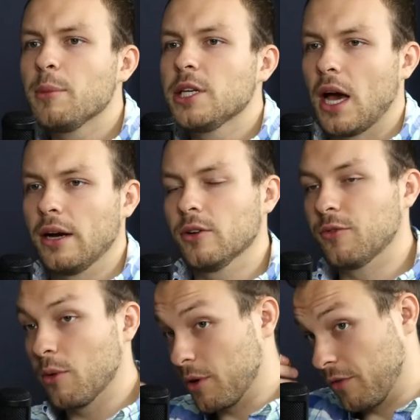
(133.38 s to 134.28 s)
I mean, I don't,
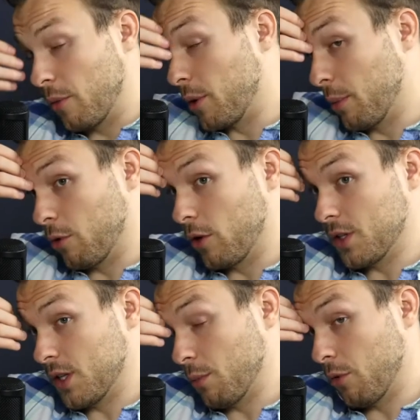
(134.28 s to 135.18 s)
from an employee
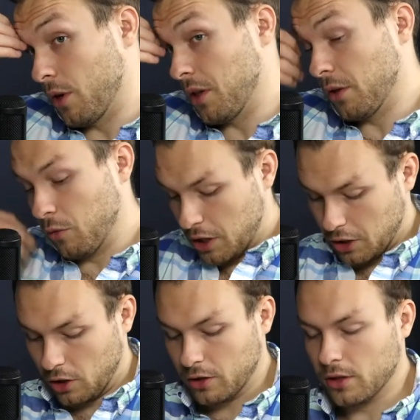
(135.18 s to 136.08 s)
standpoint, like
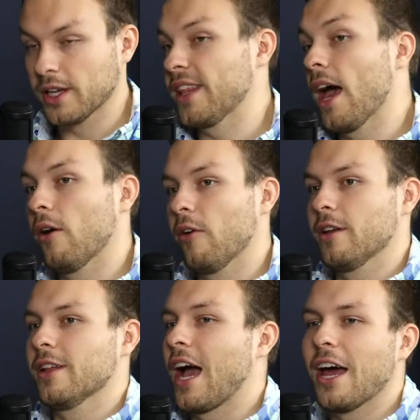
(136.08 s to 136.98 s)
reading an article like that,
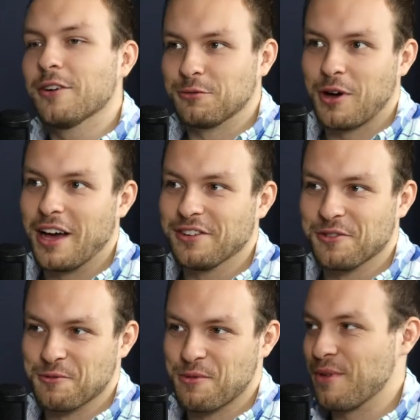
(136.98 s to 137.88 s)
right? Like, I
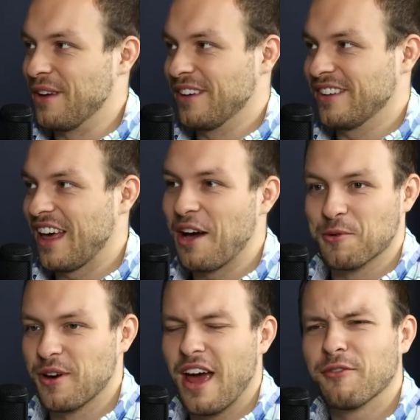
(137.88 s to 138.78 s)
don't think that
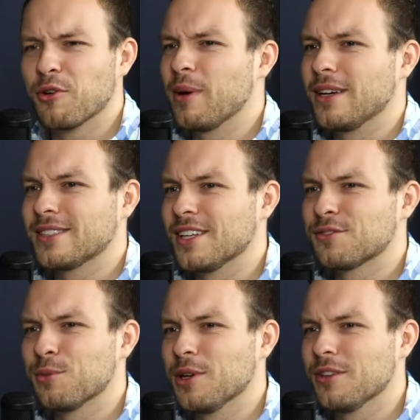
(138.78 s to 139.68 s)
would ever make sense
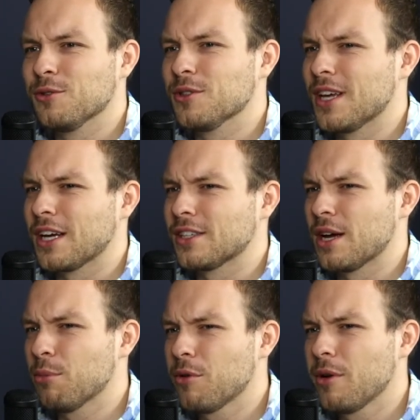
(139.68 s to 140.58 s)
for me to do, to take a
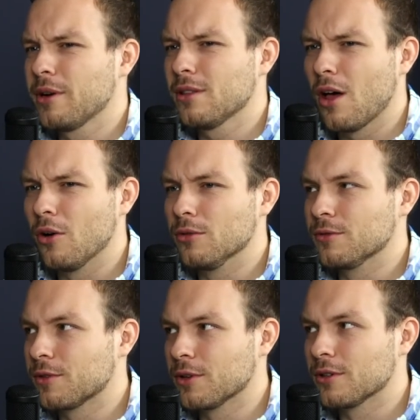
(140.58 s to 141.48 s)
temporary loan
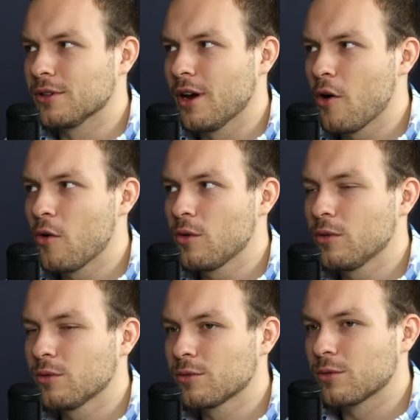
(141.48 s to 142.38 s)
for no
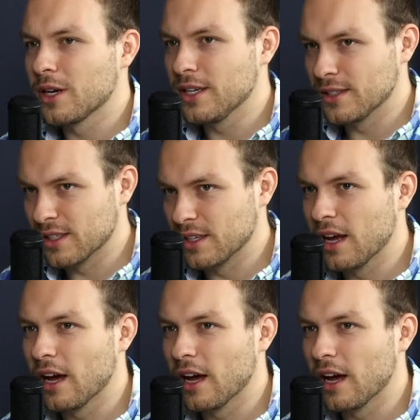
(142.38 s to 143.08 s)
reason,